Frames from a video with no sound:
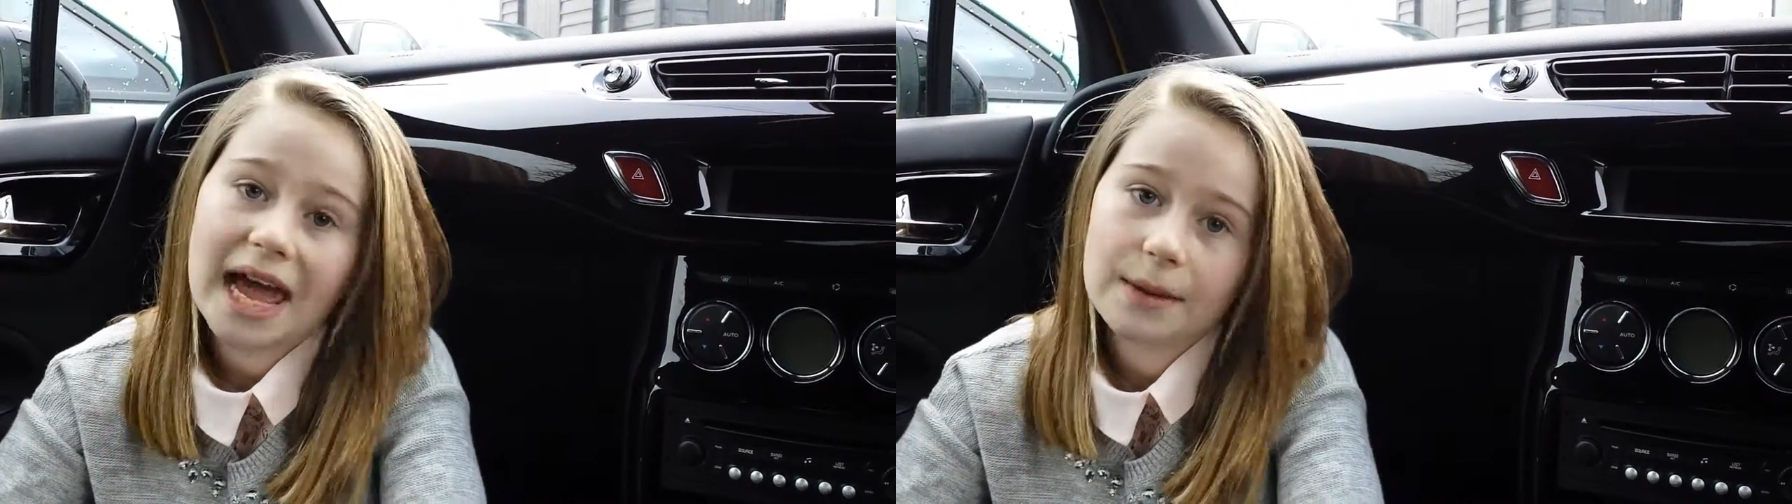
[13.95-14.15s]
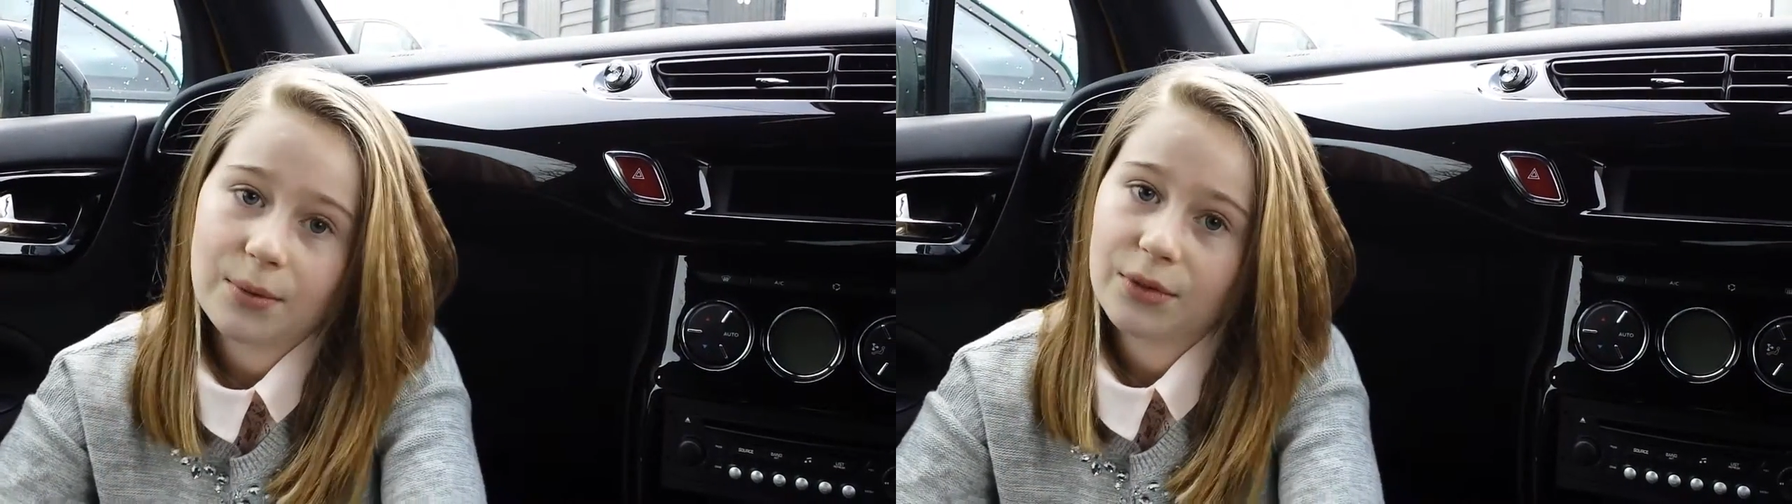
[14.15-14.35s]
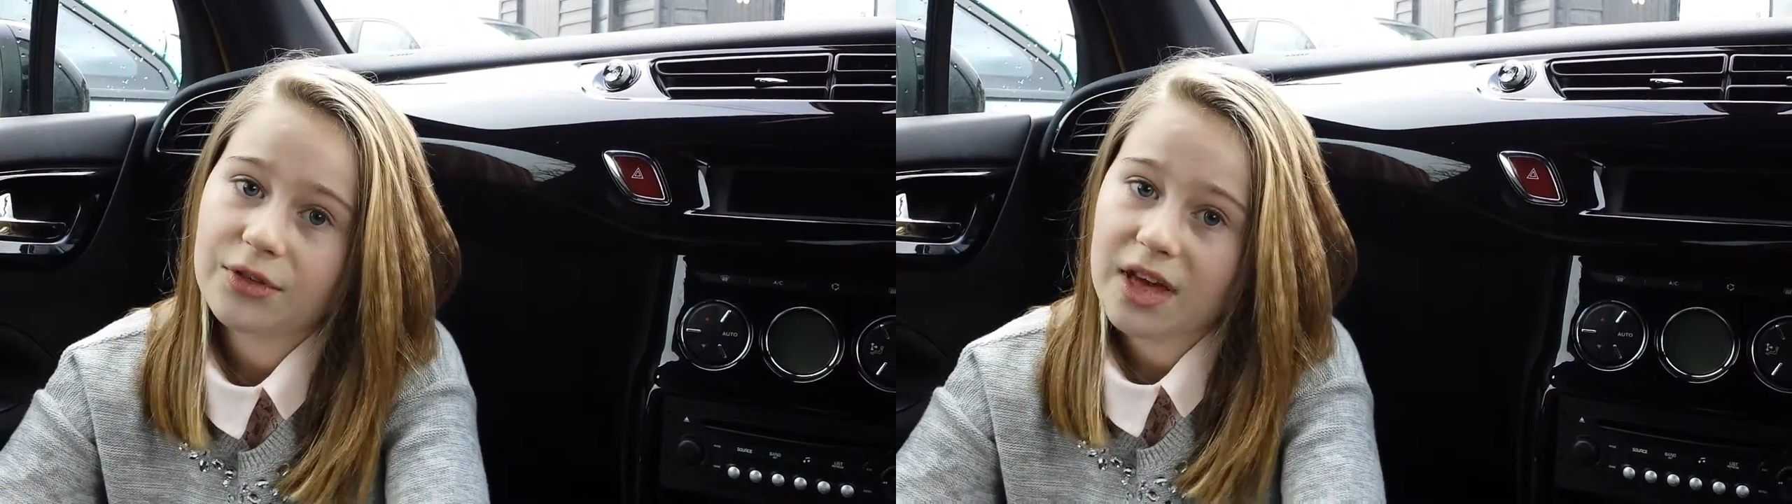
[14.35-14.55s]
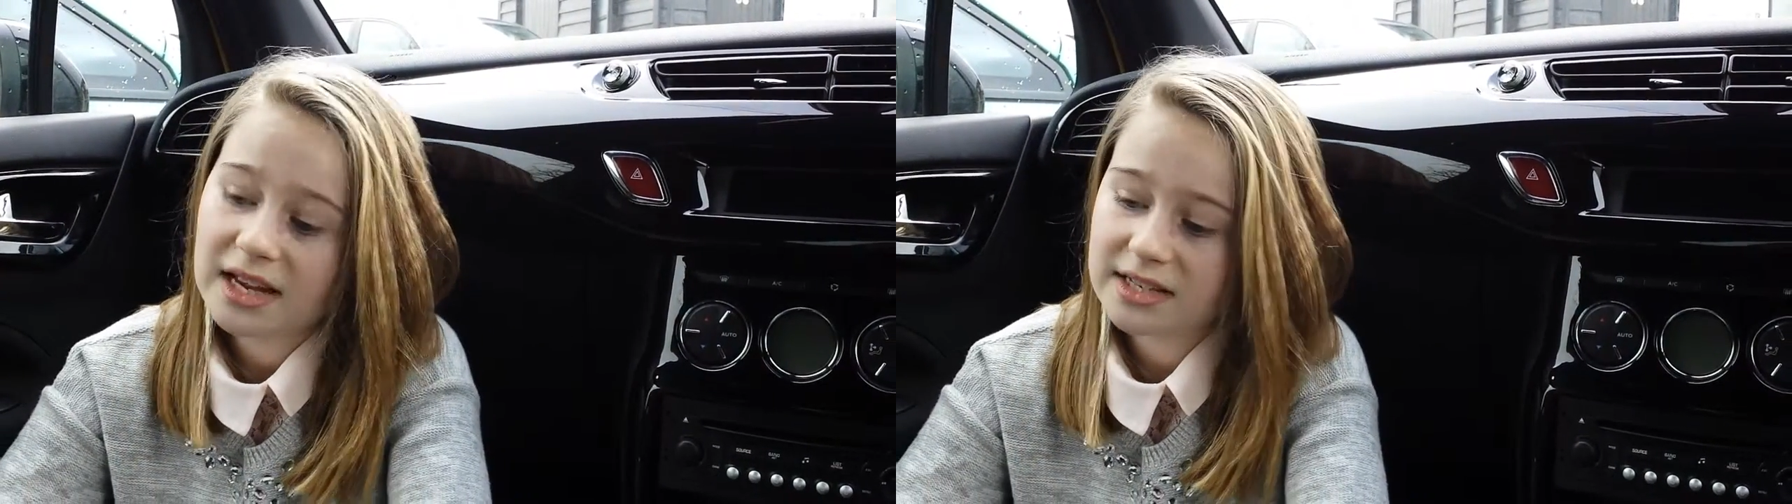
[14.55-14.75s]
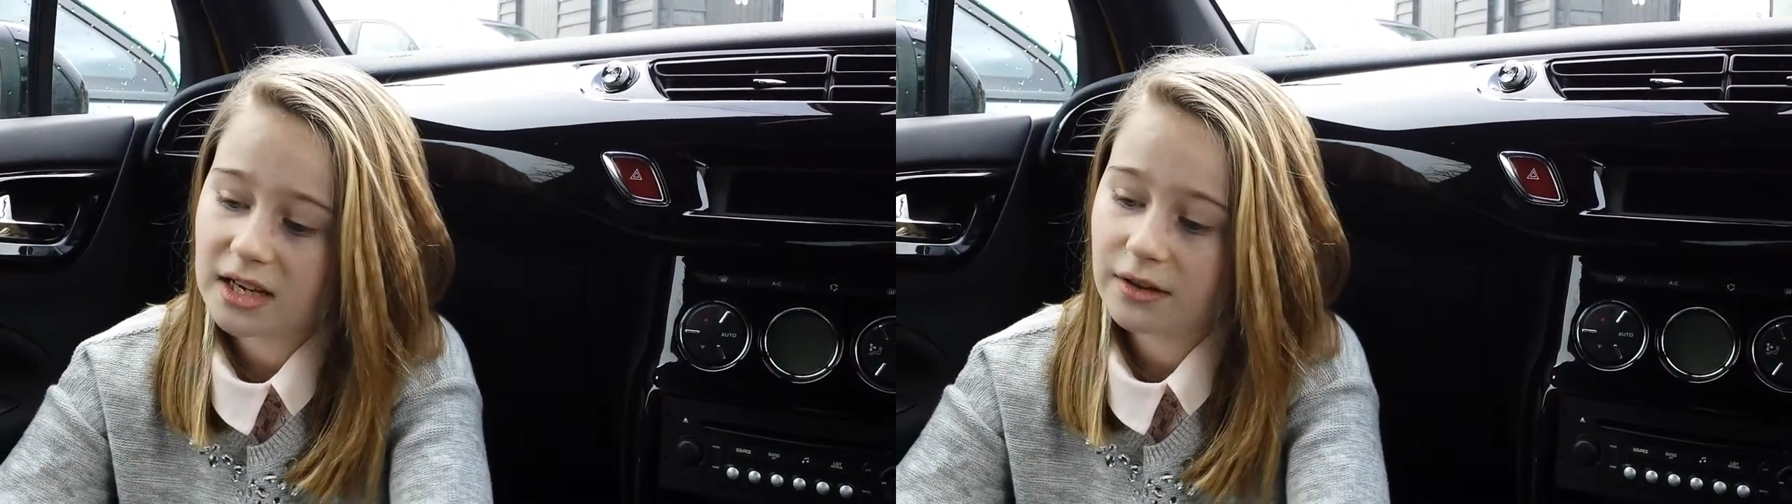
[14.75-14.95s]
April the
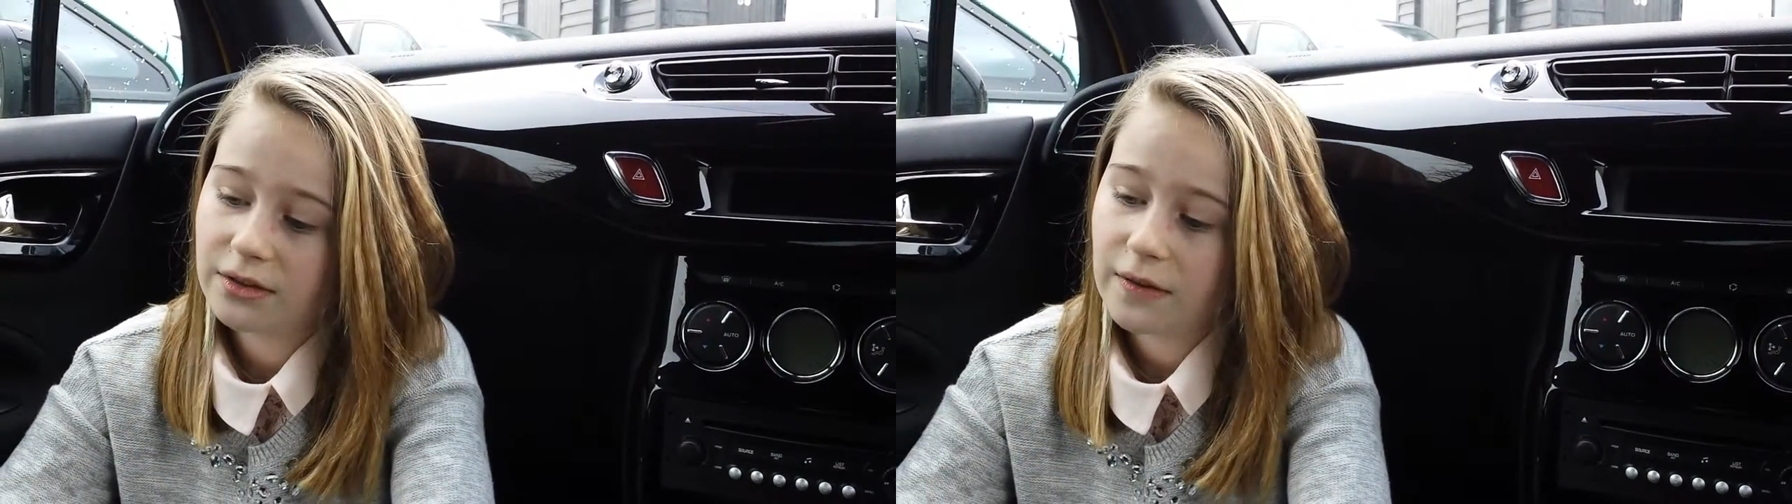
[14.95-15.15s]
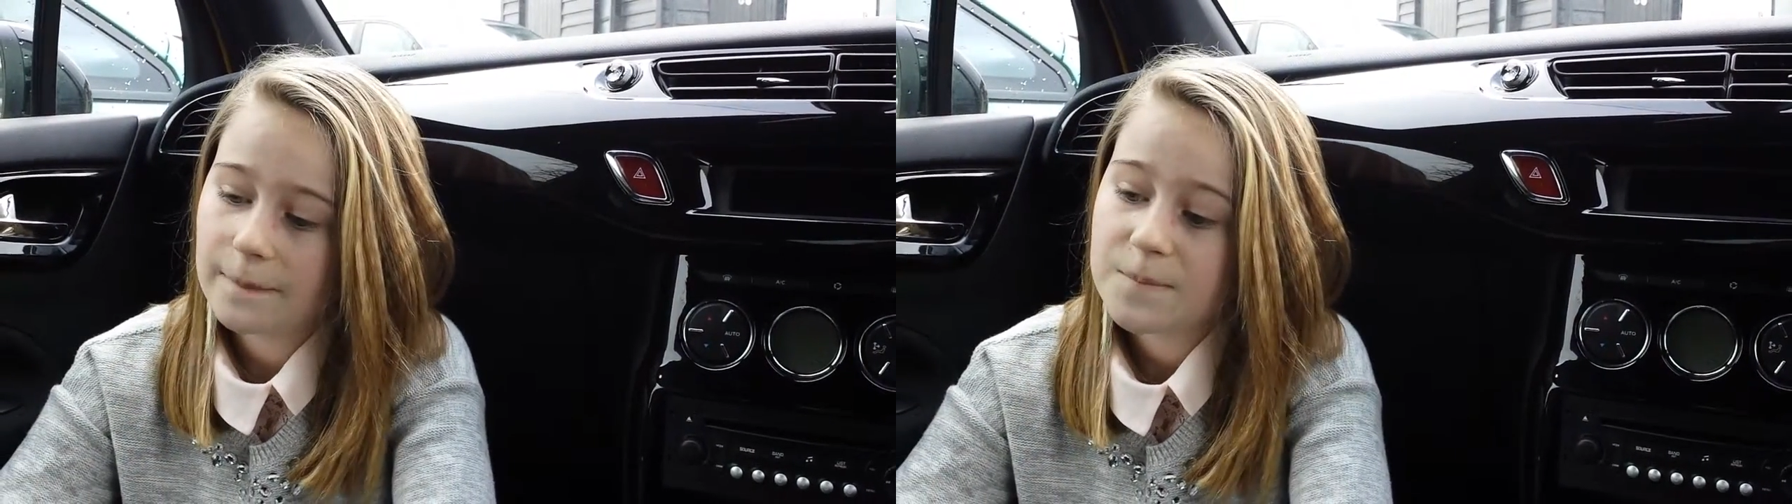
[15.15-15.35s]
30th.